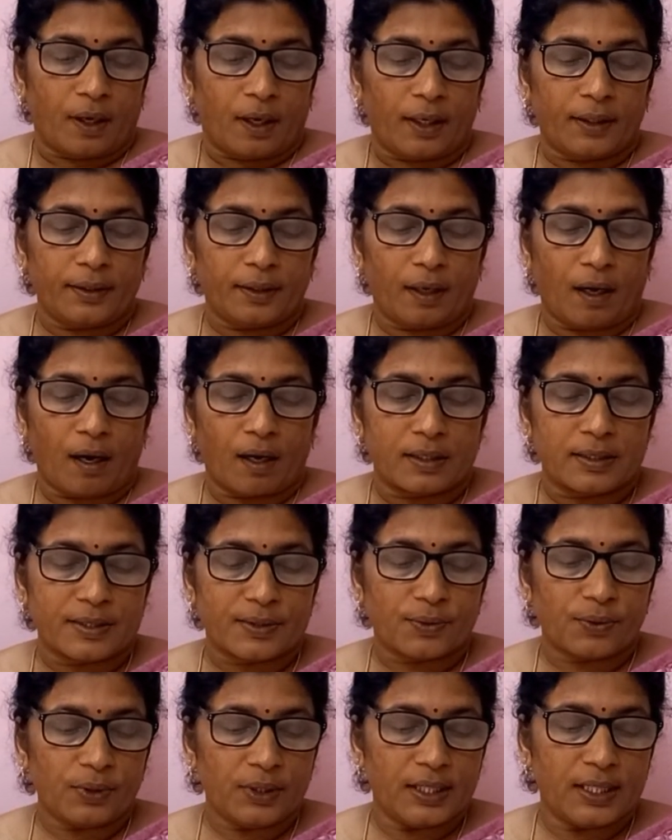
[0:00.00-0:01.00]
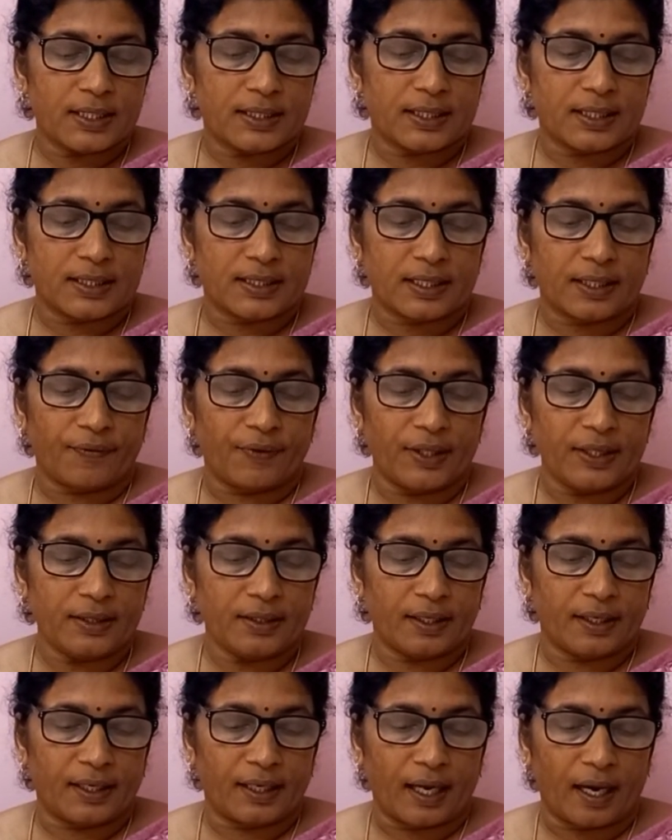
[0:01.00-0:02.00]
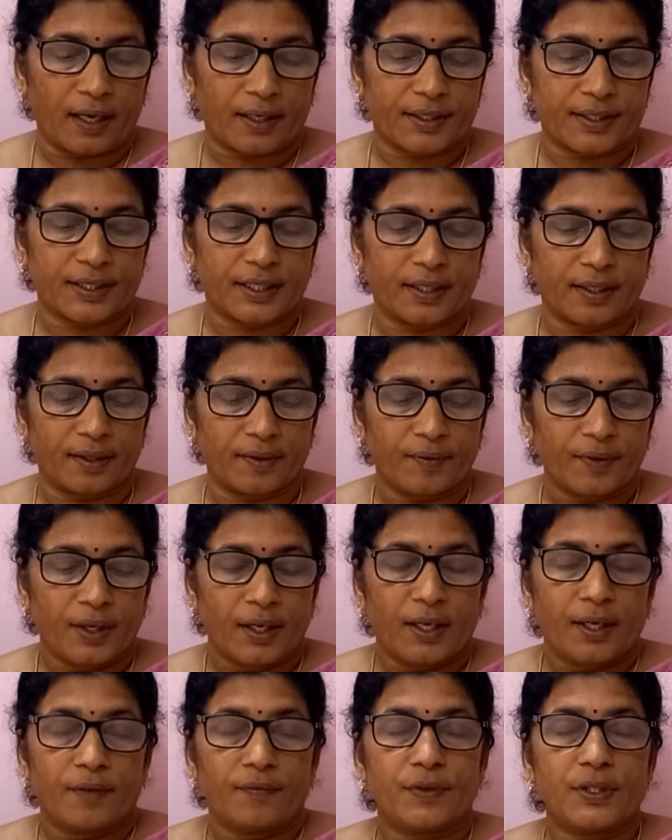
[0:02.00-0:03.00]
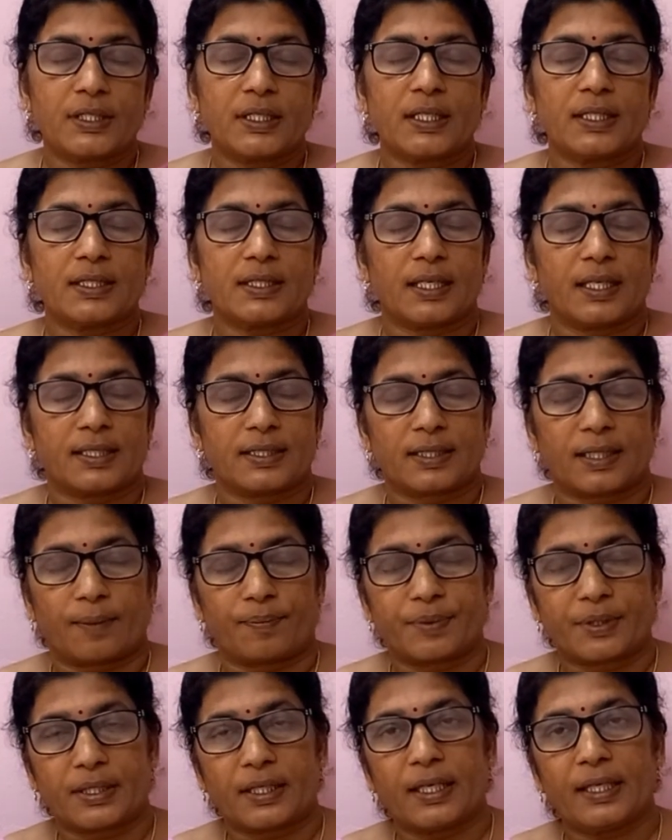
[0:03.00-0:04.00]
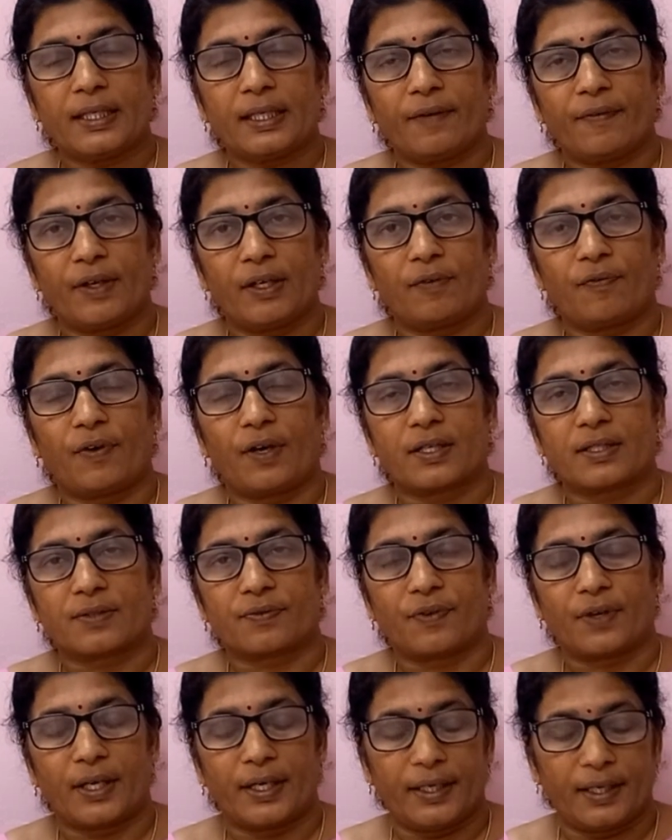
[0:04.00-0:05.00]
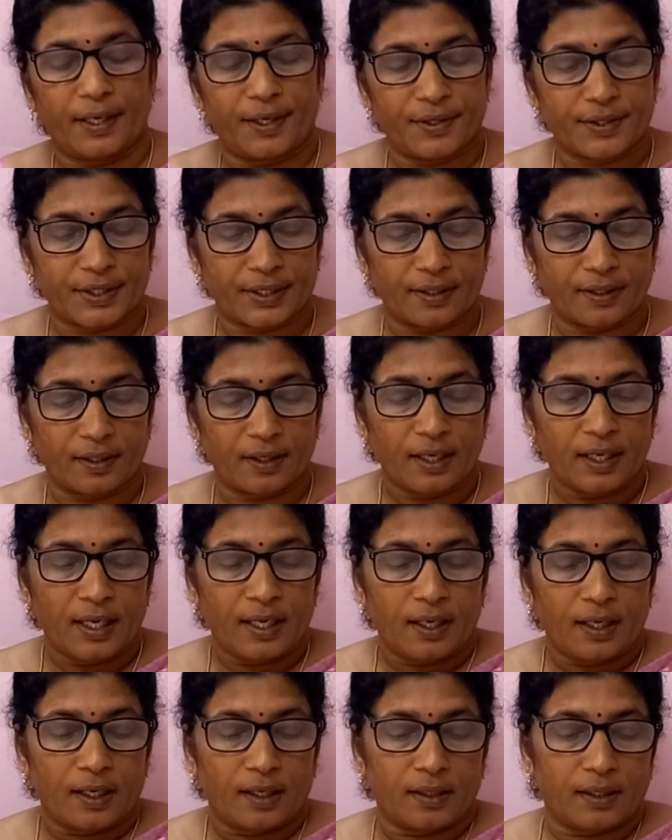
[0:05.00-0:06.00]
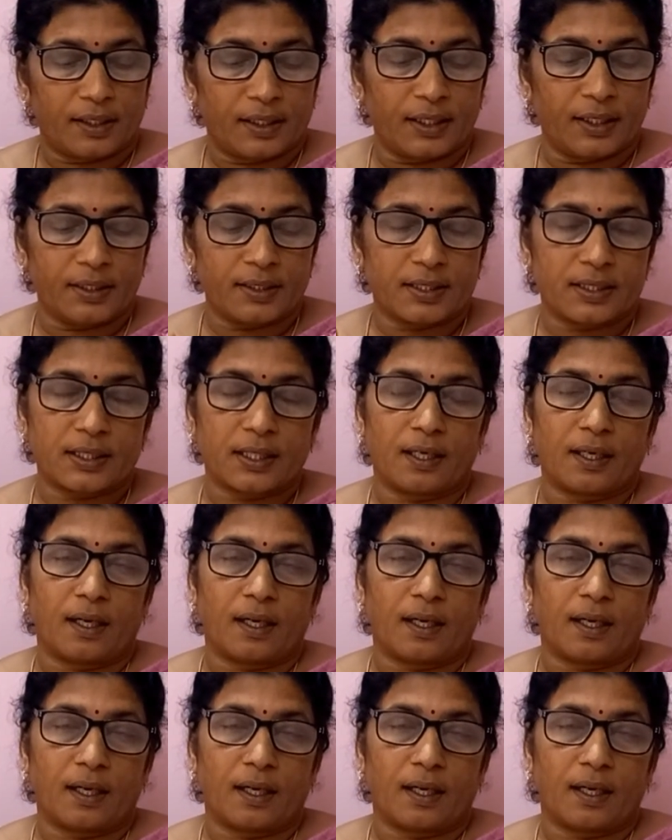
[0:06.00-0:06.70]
And also this 7th reaction, which is a substrate level phosphorylation, is